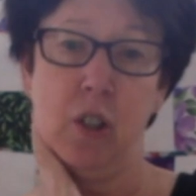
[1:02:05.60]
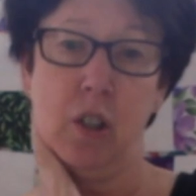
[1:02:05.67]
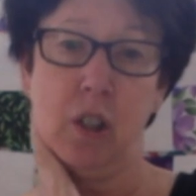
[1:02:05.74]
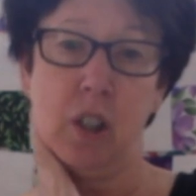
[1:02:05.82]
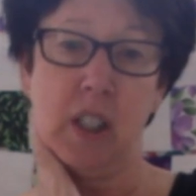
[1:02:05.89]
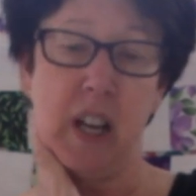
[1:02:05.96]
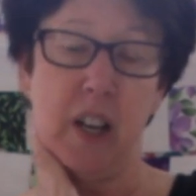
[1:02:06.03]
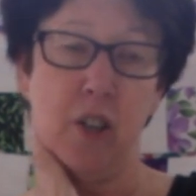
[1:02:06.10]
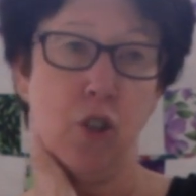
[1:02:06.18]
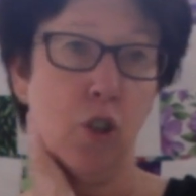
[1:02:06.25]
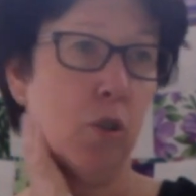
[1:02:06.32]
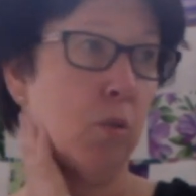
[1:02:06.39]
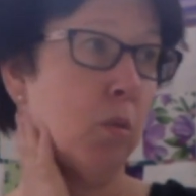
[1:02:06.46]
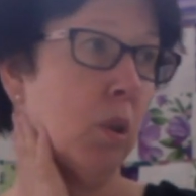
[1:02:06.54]
send
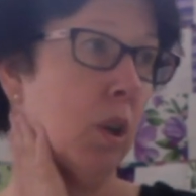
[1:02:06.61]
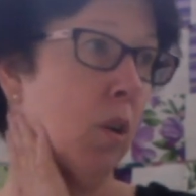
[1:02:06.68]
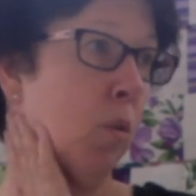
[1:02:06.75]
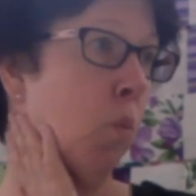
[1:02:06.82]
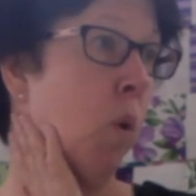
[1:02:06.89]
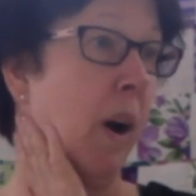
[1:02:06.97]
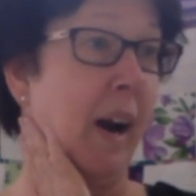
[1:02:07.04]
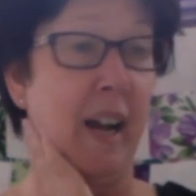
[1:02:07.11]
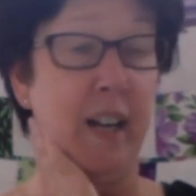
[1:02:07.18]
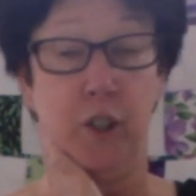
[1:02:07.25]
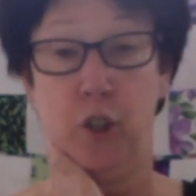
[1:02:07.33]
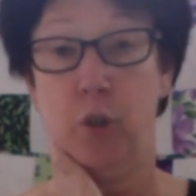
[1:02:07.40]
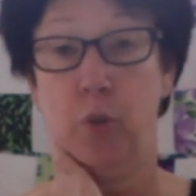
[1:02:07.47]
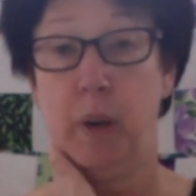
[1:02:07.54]
you what I
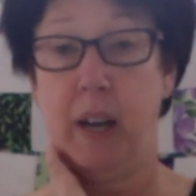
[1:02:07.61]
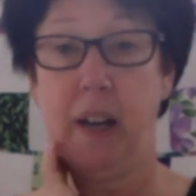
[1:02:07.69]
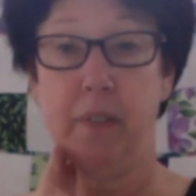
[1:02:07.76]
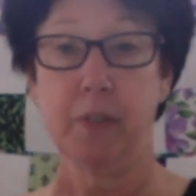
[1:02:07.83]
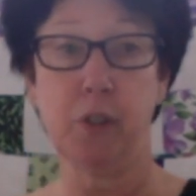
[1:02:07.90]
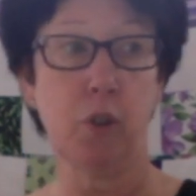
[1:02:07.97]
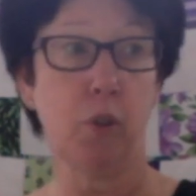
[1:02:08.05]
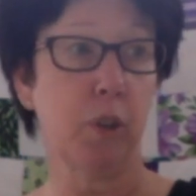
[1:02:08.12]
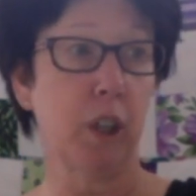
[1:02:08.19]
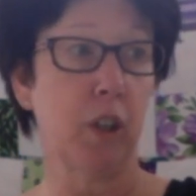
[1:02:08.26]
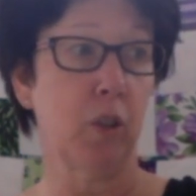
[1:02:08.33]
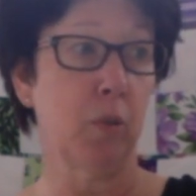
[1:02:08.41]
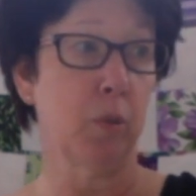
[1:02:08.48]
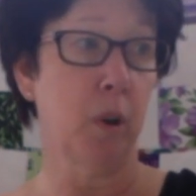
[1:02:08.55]
do have so that
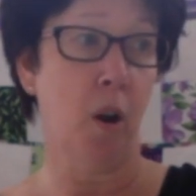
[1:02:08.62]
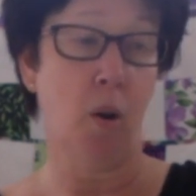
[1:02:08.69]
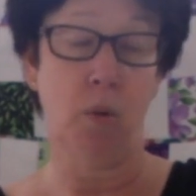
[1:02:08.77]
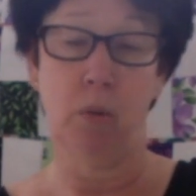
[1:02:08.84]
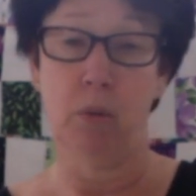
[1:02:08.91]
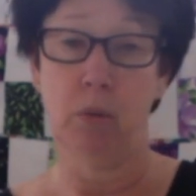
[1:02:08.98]
you know.